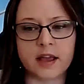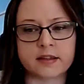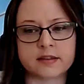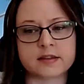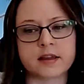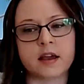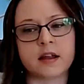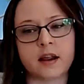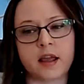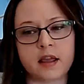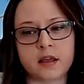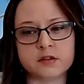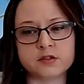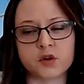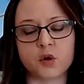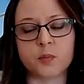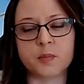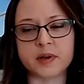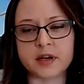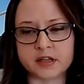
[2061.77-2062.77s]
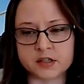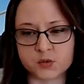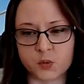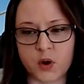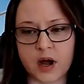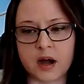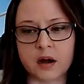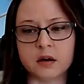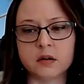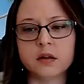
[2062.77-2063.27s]
Excurre is open as
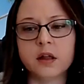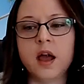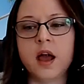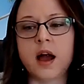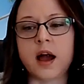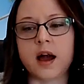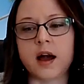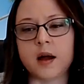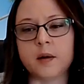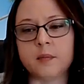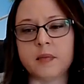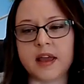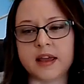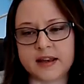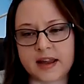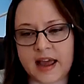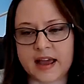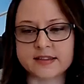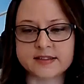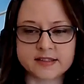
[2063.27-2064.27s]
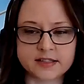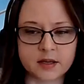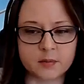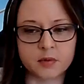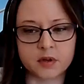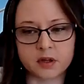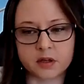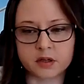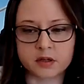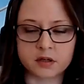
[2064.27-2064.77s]
well. It has
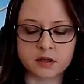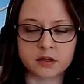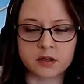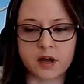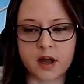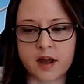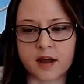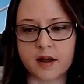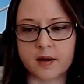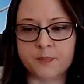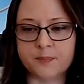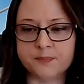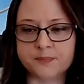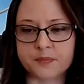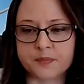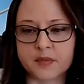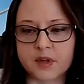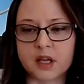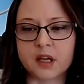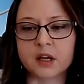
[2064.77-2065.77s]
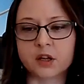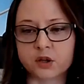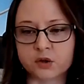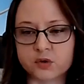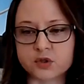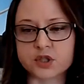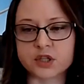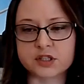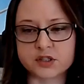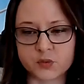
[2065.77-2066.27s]
similar
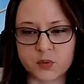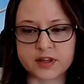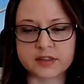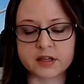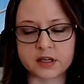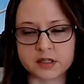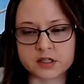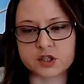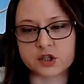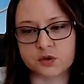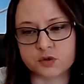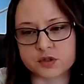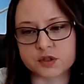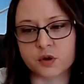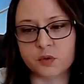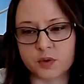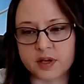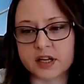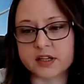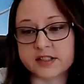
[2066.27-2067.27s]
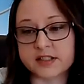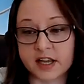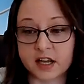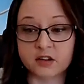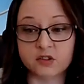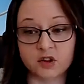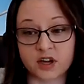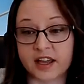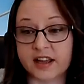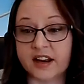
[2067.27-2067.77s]
inclusions with it too, so we can take a
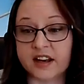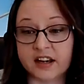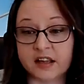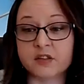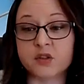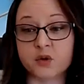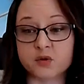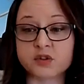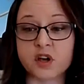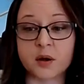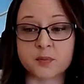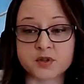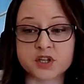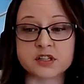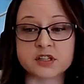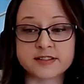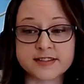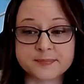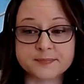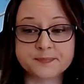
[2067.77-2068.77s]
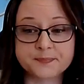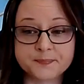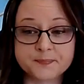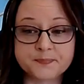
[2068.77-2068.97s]
look at any of those options.